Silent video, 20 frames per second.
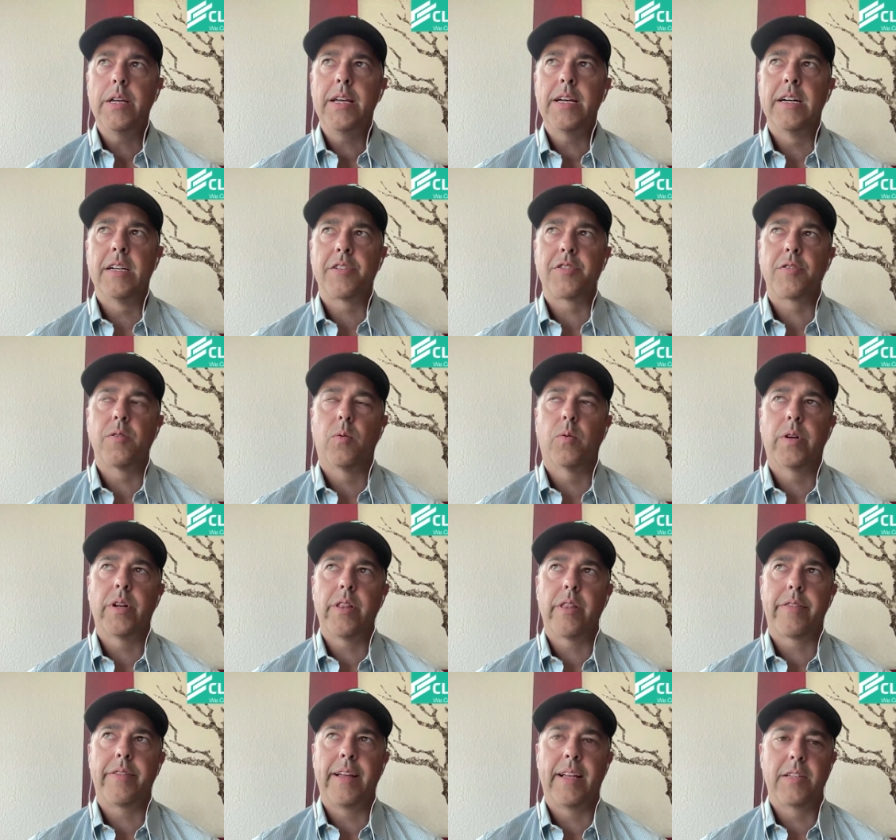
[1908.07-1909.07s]
Yeah, so one
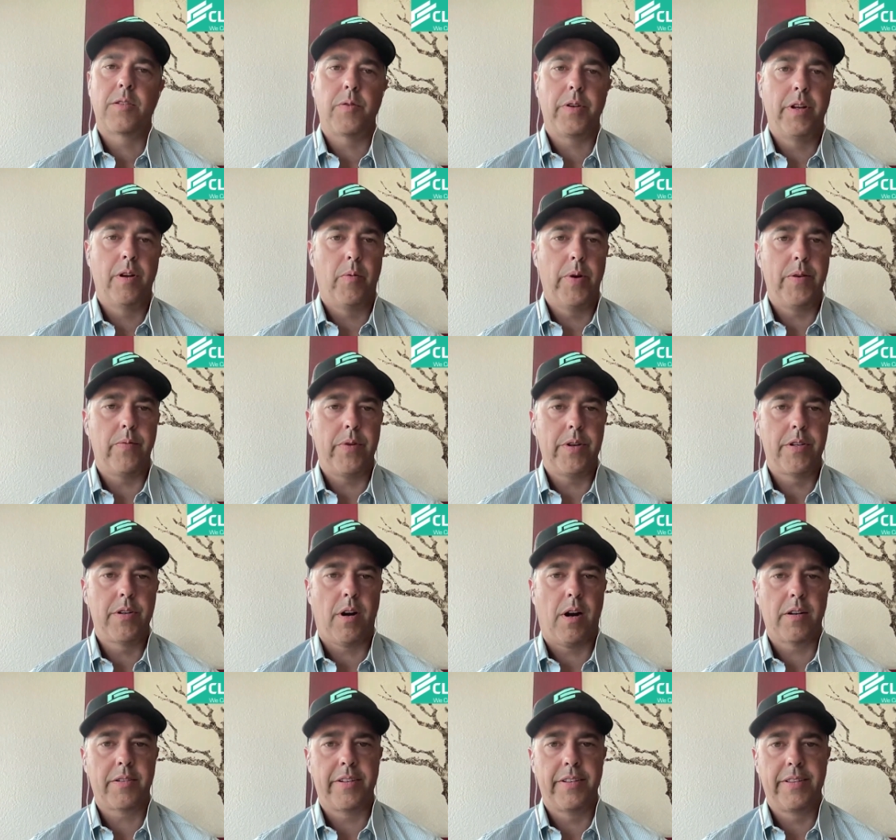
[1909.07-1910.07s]
of the things, we
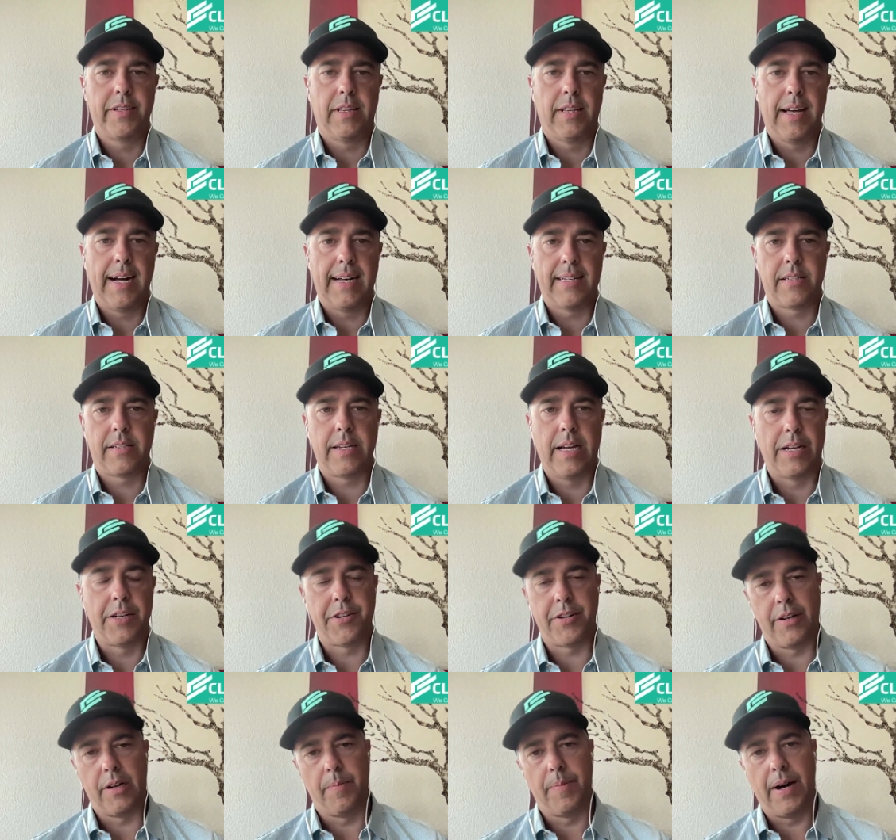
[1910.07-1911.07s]
talked in the last
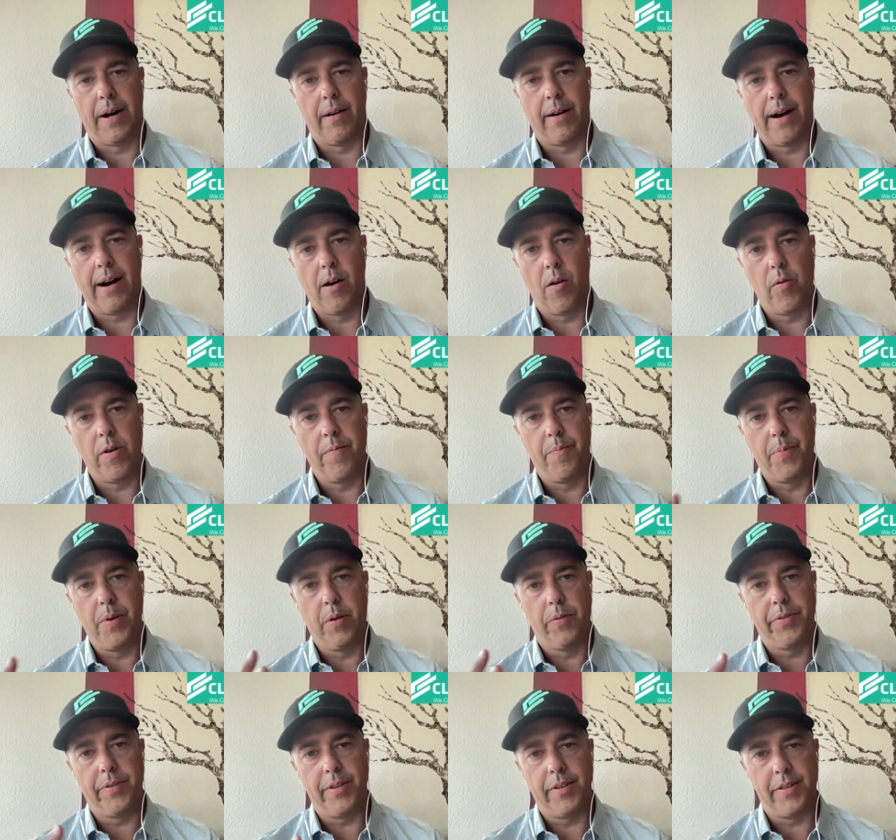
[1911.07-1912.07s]
session about how we
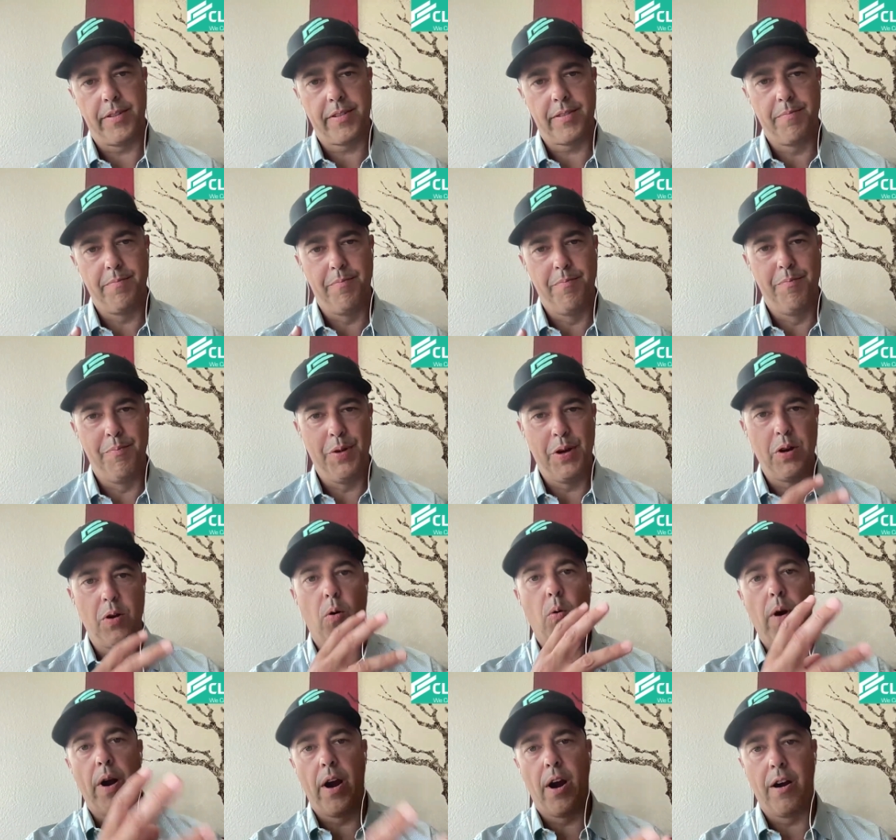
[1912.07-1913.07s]
built this
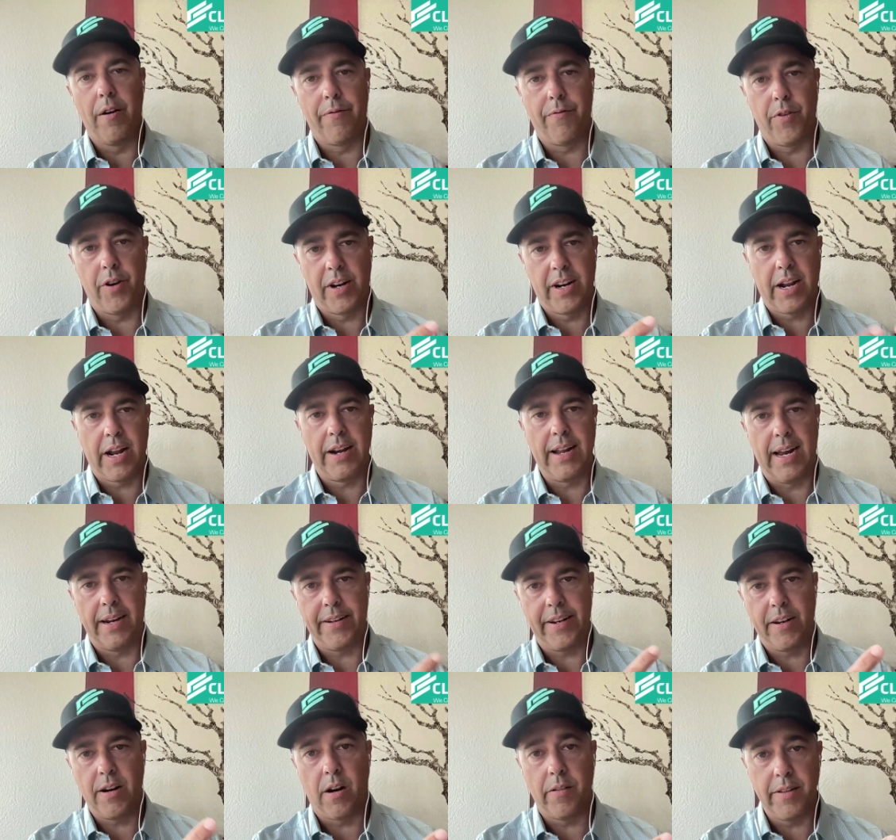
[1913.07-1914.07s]
middleware for
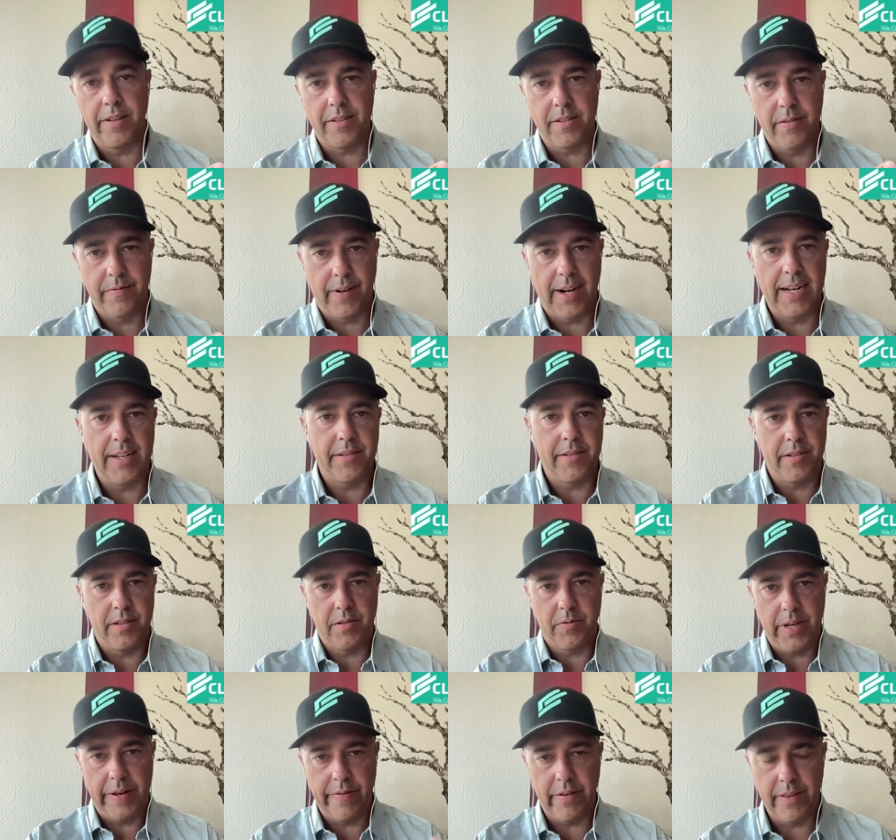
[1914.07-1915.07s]
connecting all these
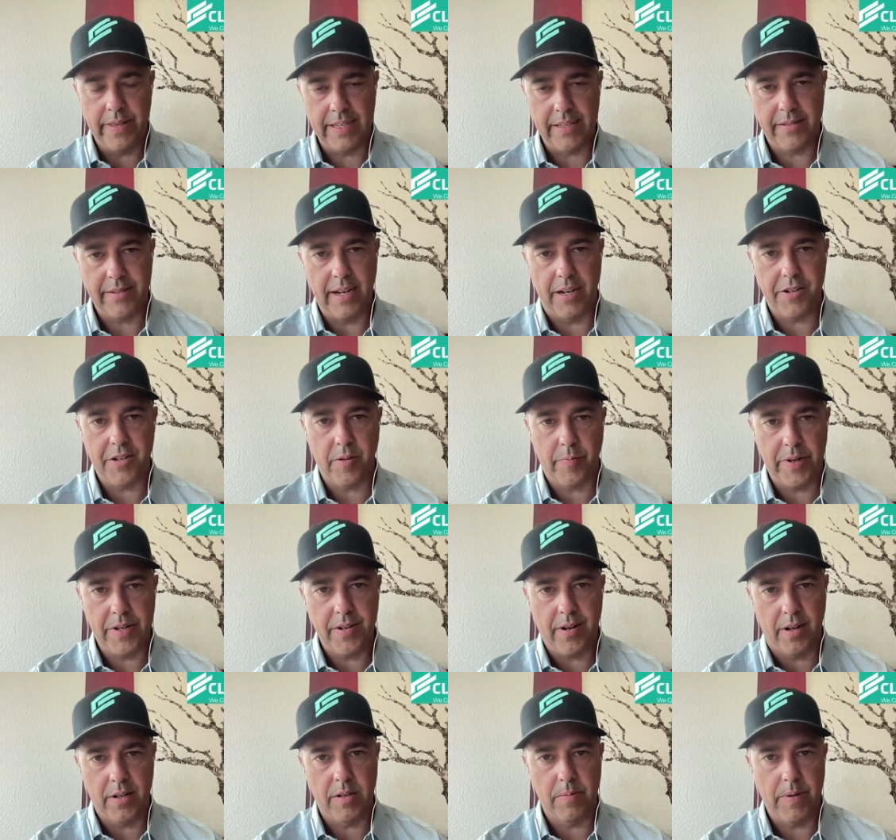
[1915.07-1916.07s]
devices. Even this session, we
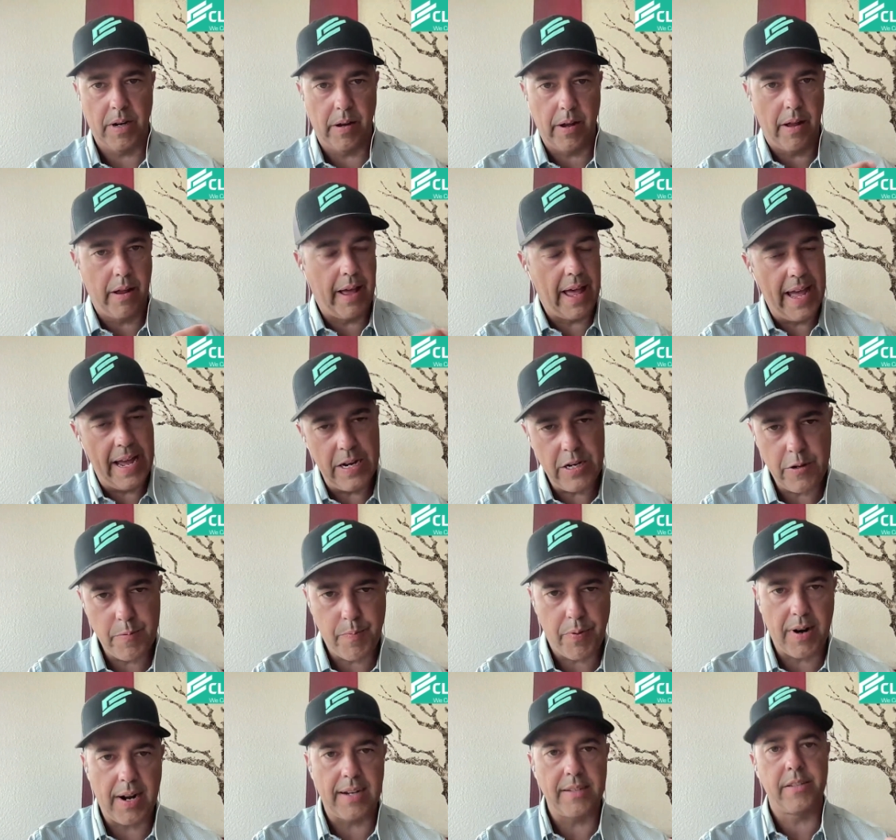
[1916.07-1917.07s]
talked about edge
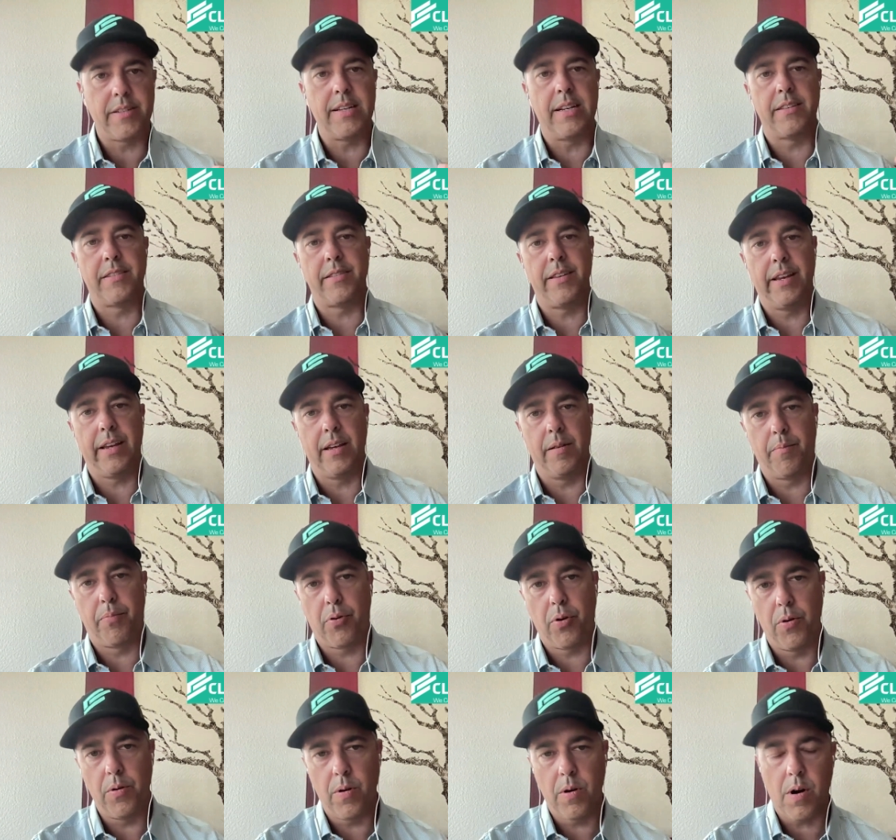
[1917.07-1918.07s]
processing and
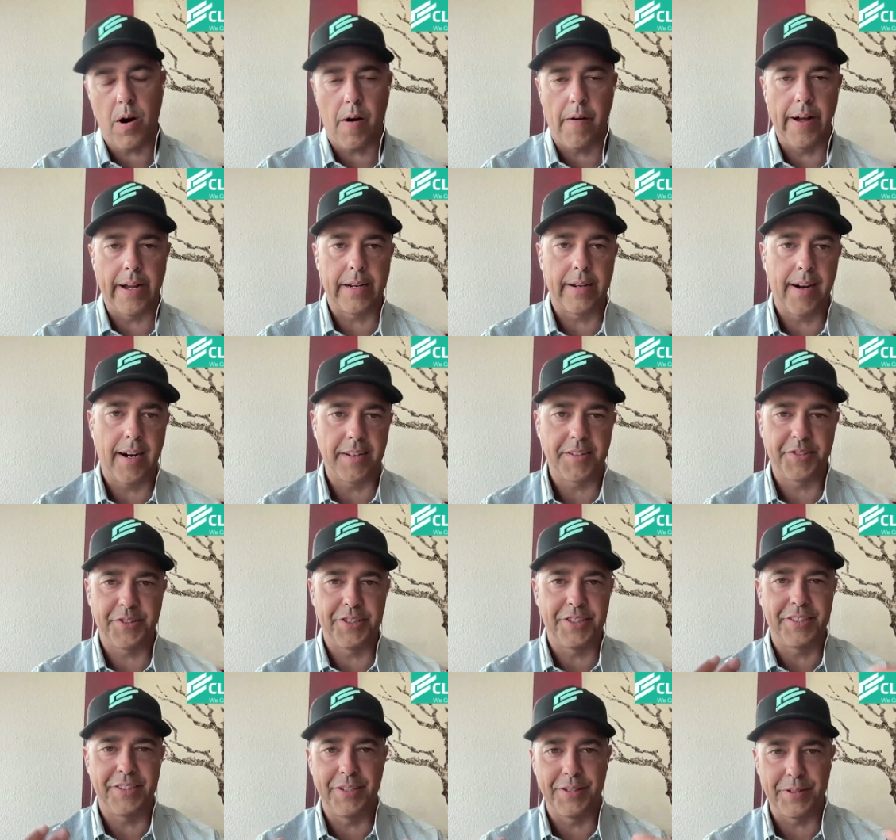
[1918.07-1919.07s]
protocol
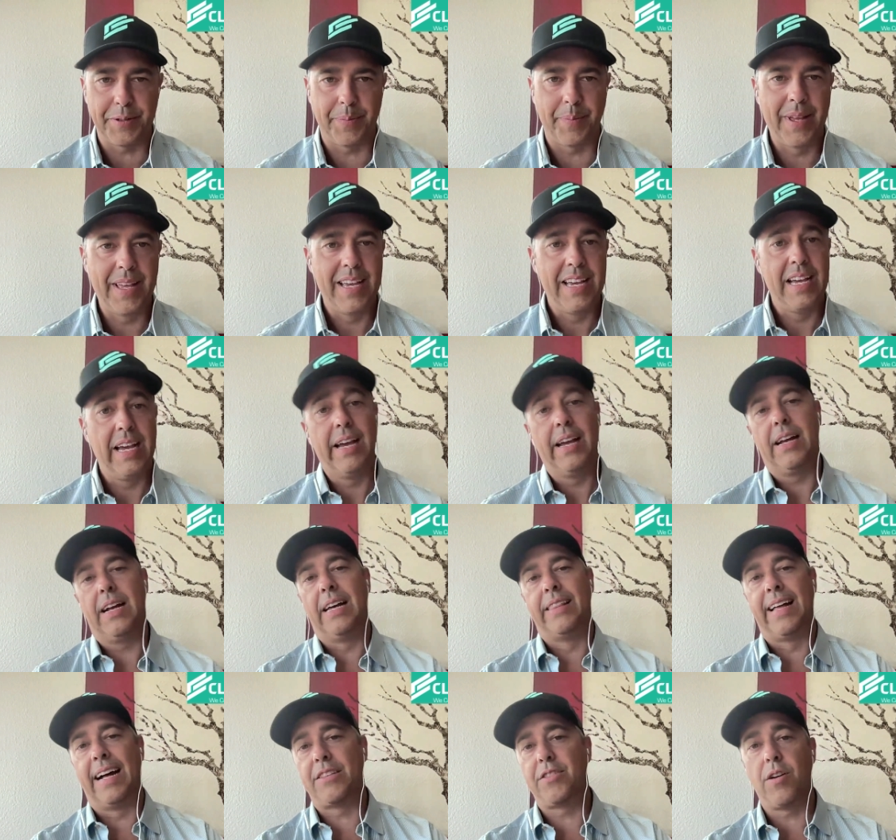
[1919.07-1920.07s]
agnosticism,
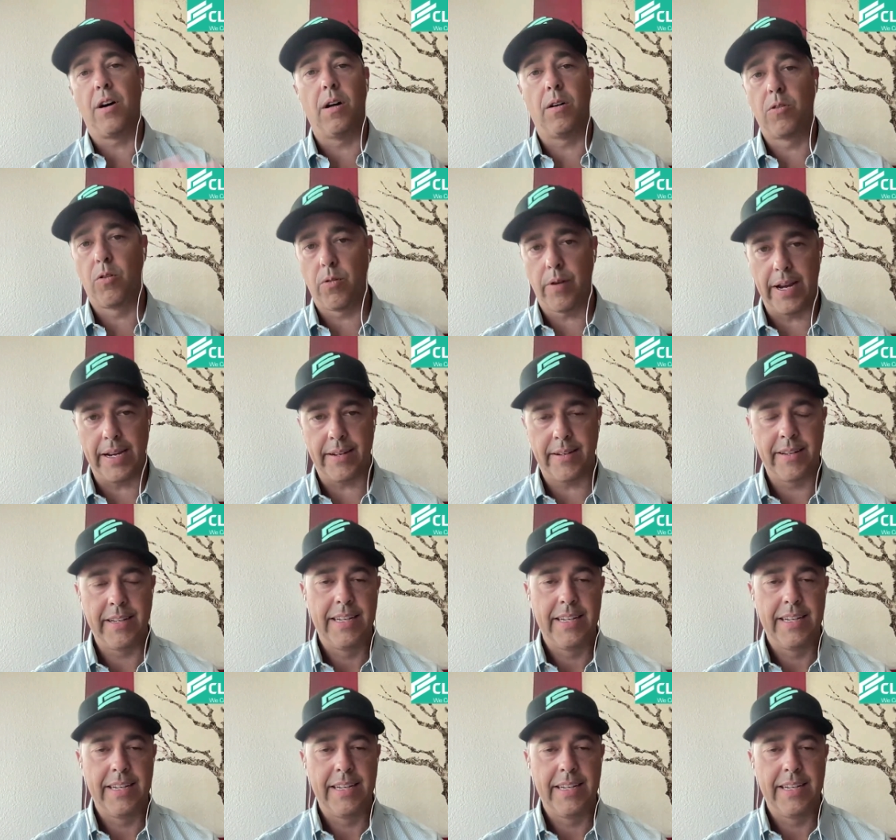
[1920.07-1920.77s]
and that's all great.